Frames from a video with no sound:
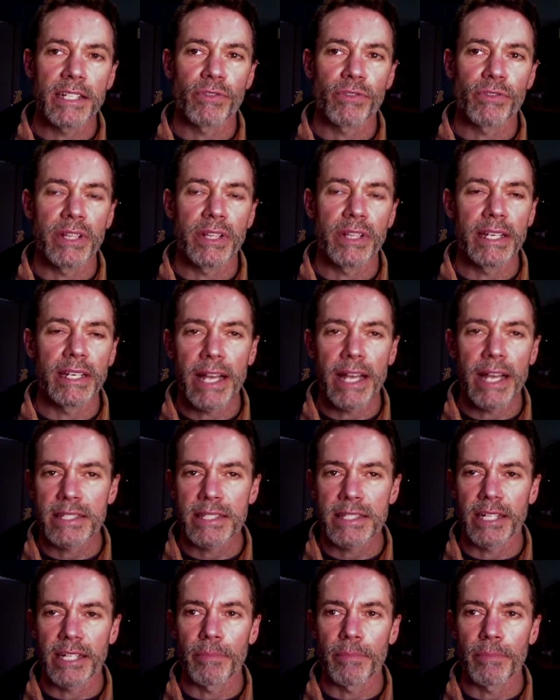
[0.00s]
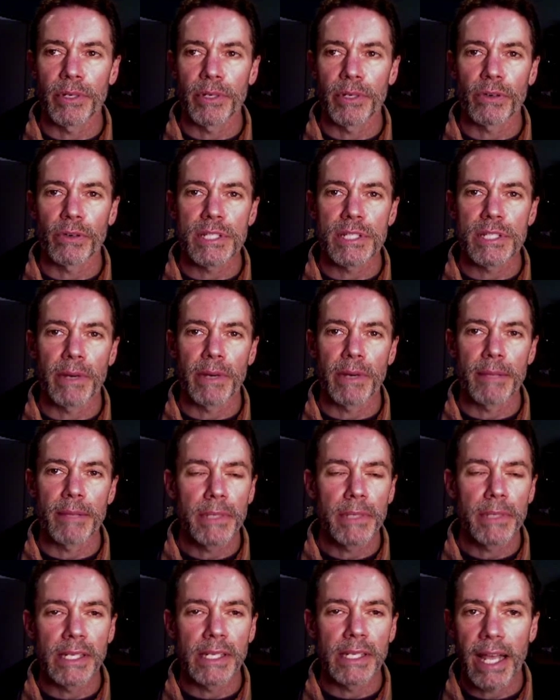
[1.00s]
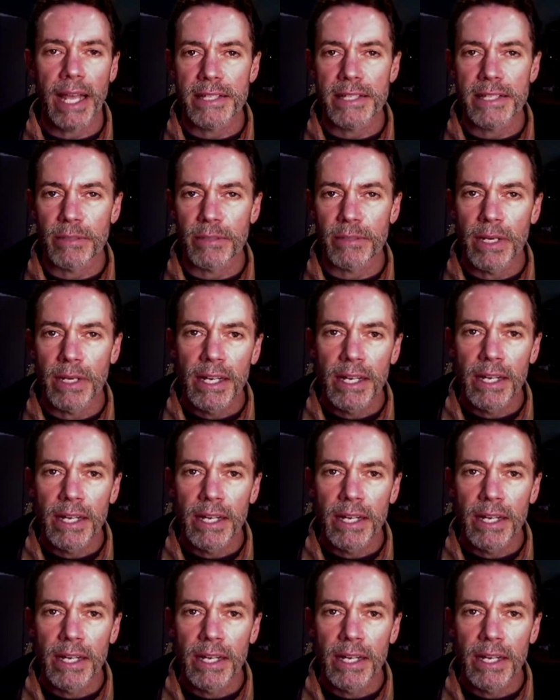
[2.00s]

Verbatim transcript: for the next step towards my mid-chasm